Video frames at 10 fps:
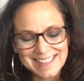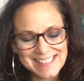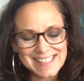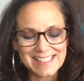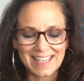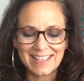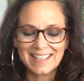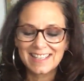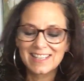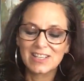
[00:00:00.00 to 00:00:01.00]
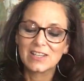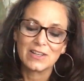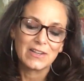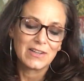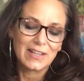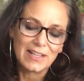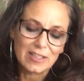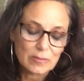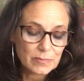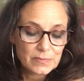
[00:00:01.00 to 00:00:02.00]
said,
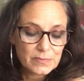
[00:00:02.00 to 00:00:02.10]
the